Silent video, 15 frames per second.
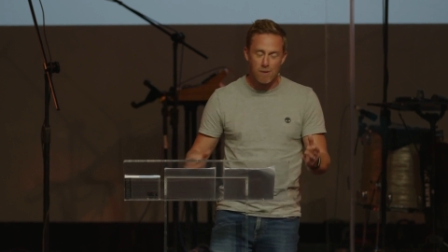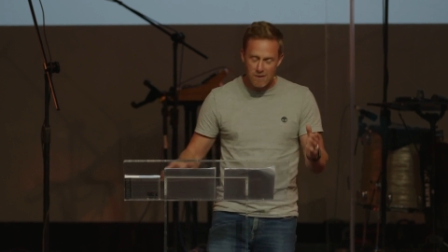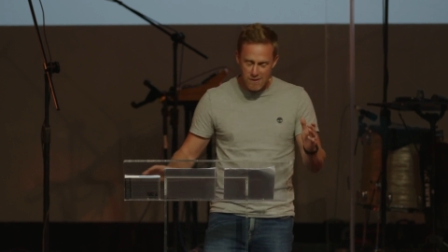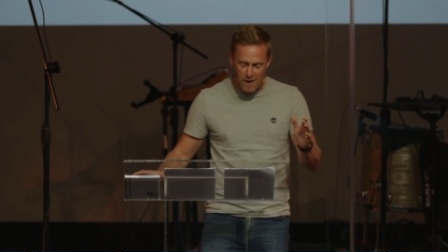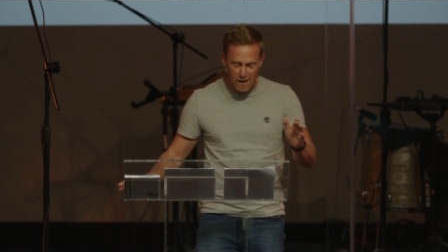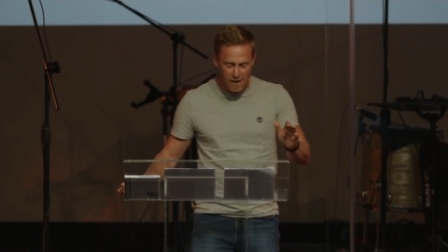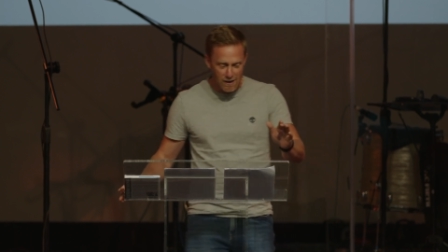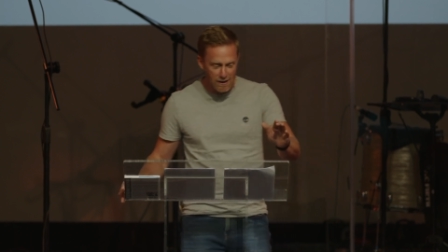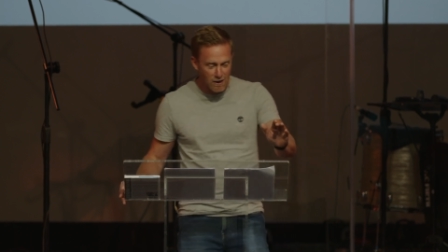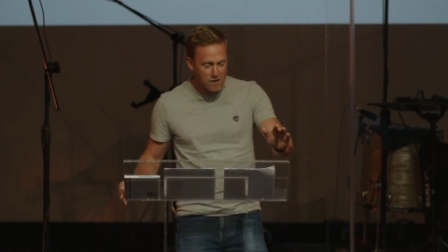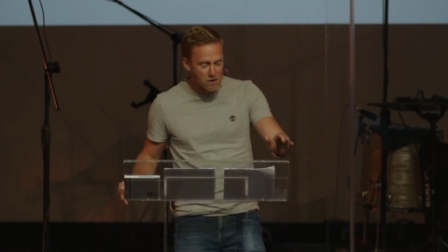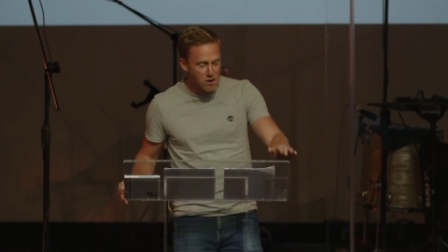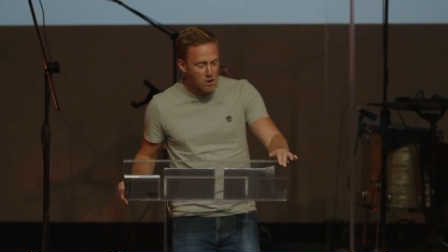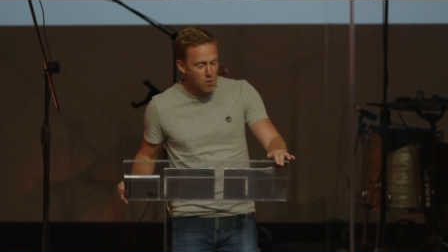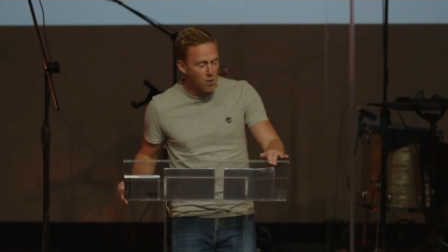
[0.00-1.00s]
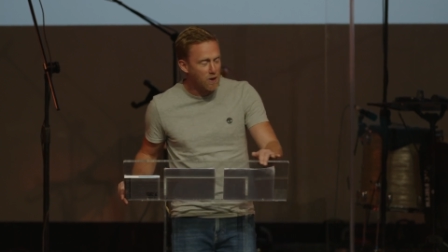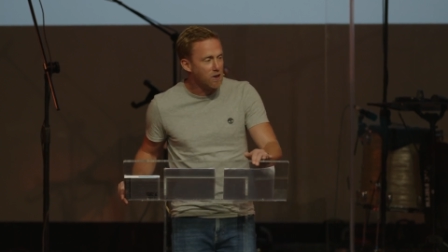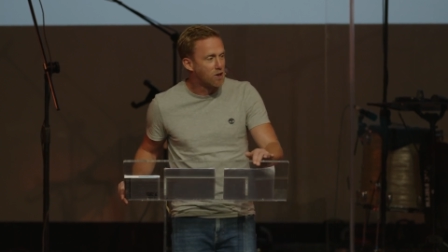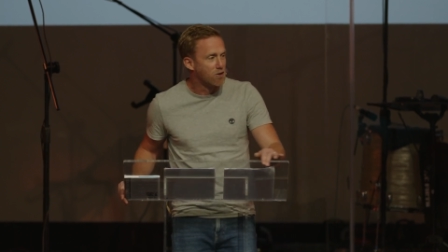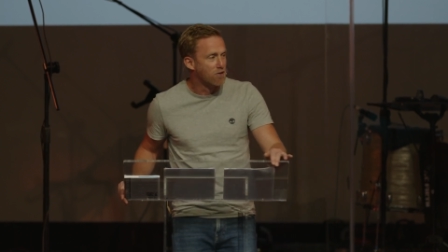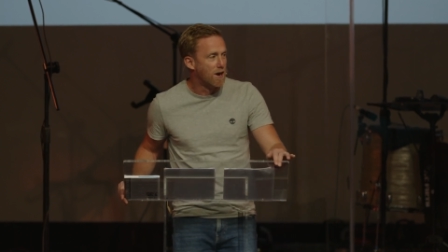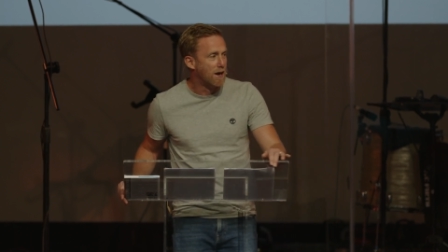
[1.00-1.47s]
But secondly, I do want
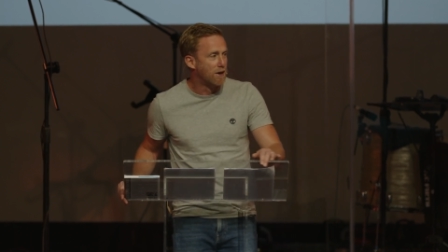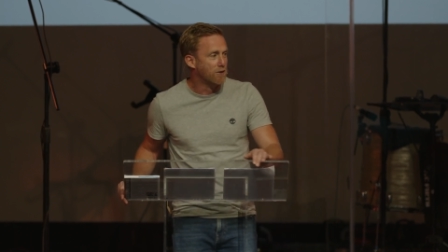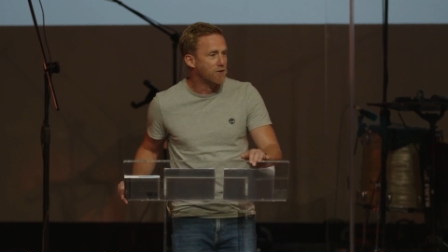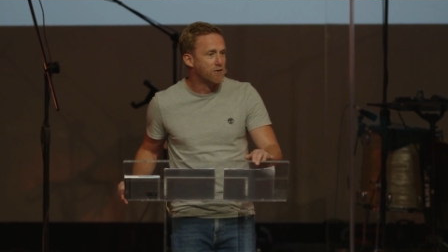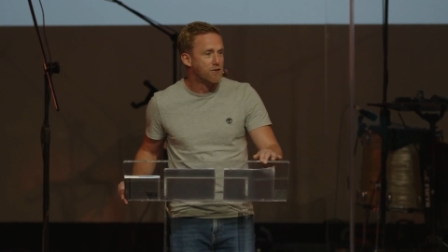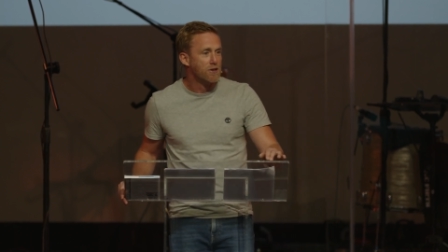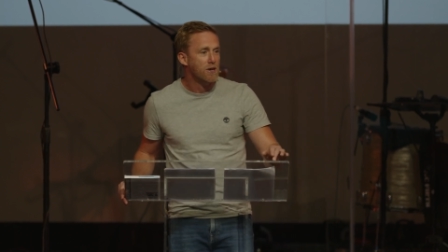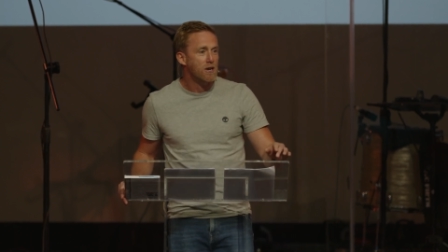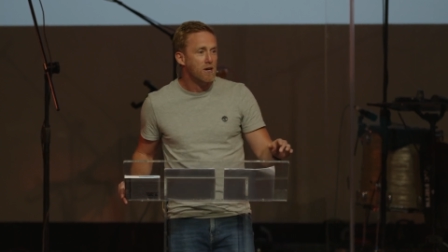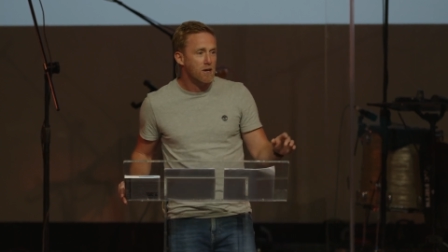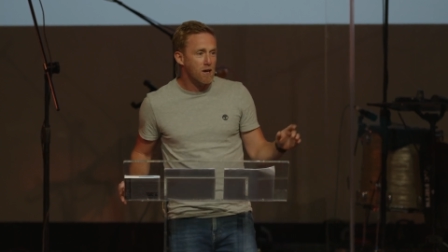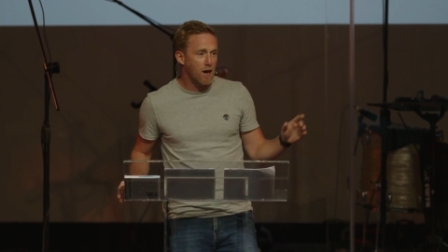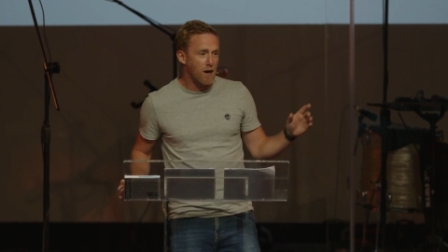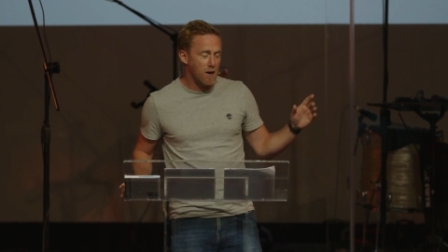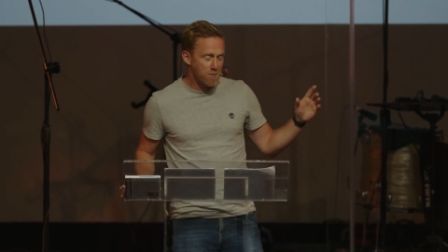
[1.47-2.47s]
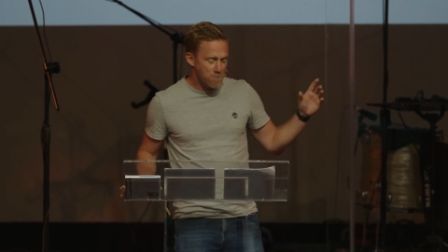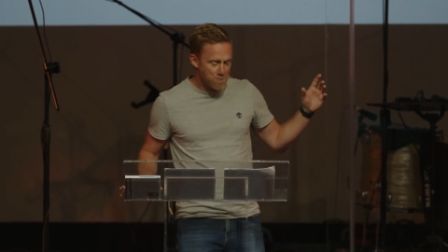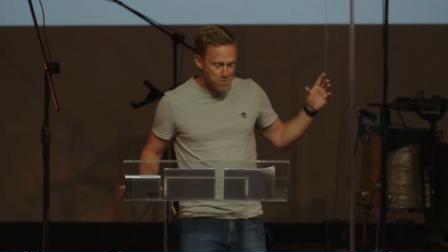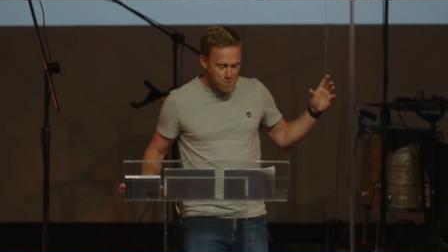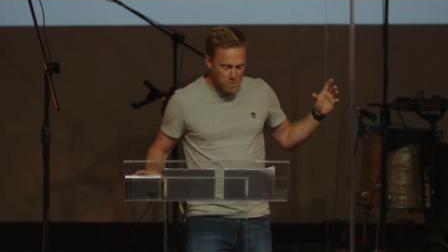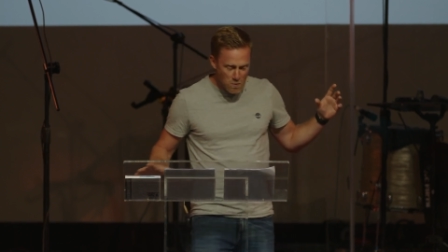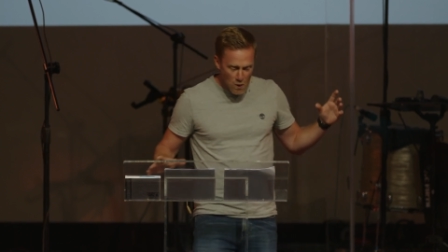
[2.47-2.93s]
to ground um,